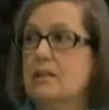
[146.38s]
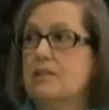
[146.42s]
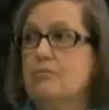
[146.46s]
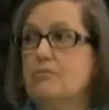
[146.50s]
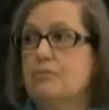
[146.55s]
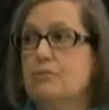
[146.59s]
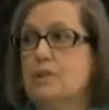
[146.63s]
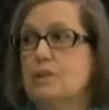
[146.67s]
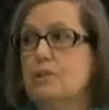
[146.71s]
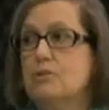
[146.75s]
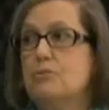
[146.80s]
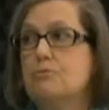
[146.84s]
a
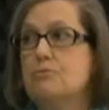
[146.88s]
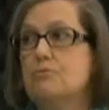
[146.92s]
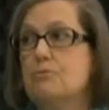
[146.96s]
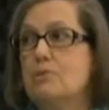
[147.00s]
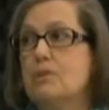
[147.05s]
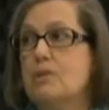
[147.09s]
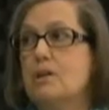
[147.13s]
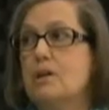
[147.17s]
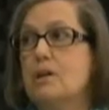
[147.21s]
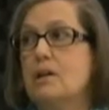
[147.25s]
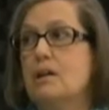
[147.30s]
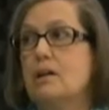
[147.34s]
feel
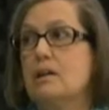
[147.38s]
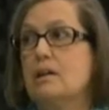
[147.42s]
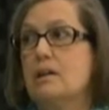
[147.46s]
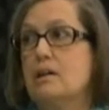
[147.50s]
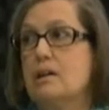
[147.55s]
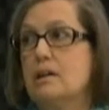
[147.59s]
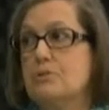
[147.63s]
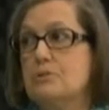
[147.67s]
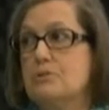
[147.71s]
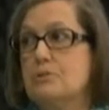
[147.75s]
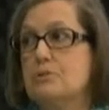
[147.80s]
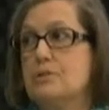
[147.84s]
for a
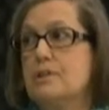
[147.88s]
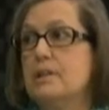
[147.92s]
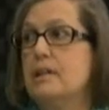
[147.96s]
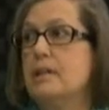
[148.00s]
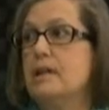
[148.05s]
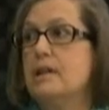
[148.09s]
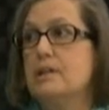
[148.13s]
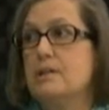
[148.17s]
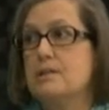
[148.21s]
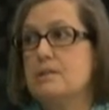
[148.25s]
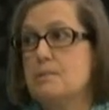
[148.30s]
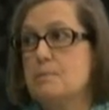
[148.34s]
country
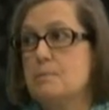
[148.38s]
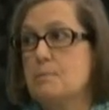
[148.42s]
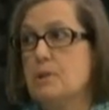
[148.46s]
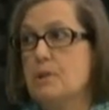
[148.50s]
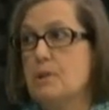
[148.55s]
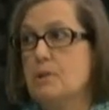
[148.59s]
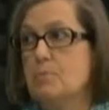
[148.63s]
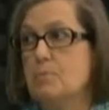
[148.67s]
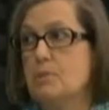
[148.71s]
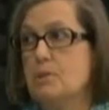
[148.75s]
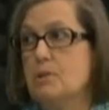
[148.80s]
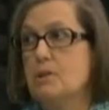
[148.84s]
and its
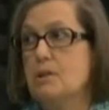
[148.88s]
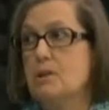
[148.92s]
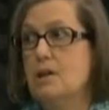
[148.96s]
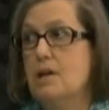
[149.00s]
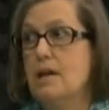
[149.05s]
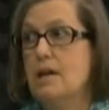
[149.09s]
people.